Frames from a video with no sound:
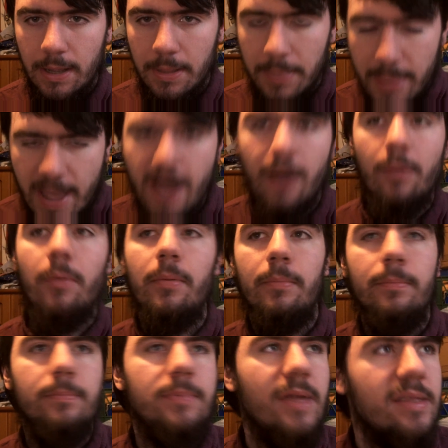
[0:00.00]
Now,
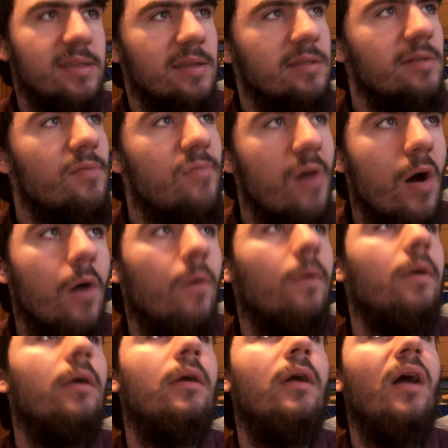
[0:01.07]
this is a
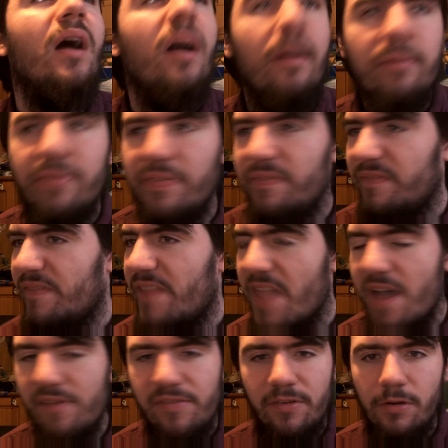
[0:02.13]
phone I've
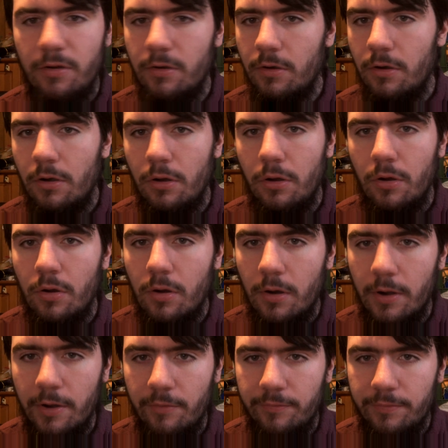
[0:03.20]
never
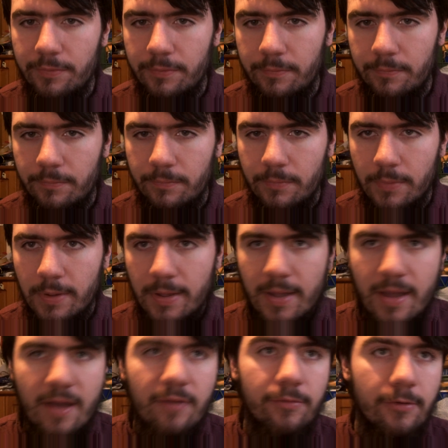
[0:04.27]
heard of.
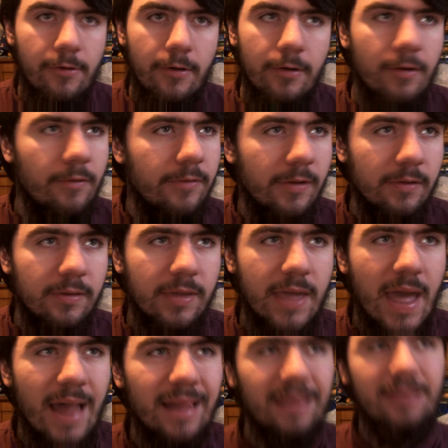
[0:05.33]
I've heard of a
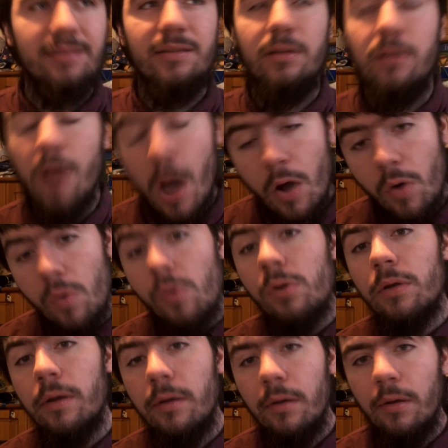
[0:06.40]
Galaxy
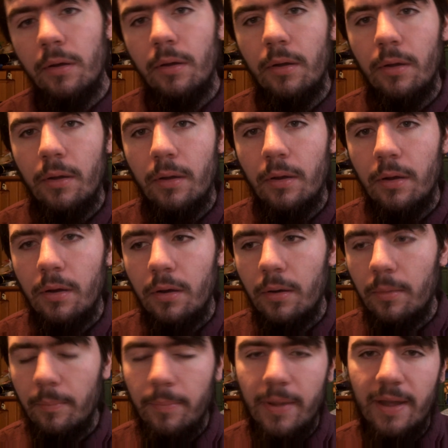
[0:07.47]
Note,
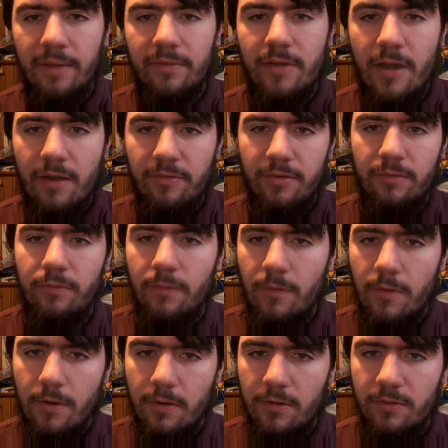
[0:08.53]
but I haven't
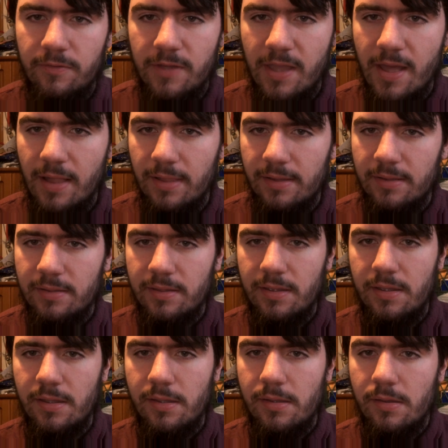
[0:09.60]
heard of a
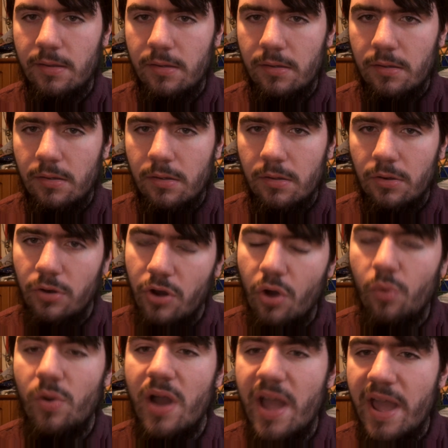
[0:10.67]
Galaxy
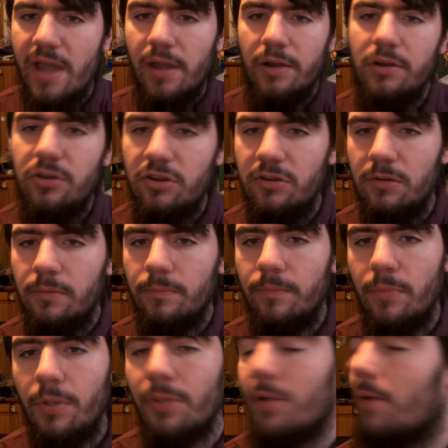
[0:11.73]
Note Edge.
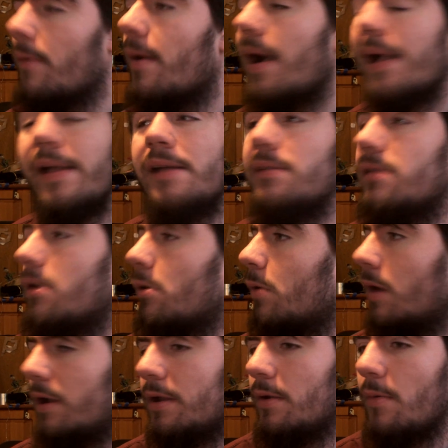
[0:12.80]
So I had no
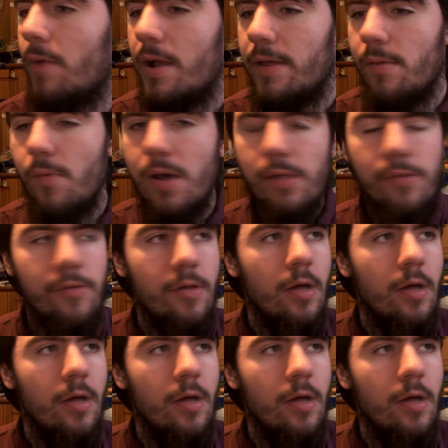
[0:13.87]
idea why it was.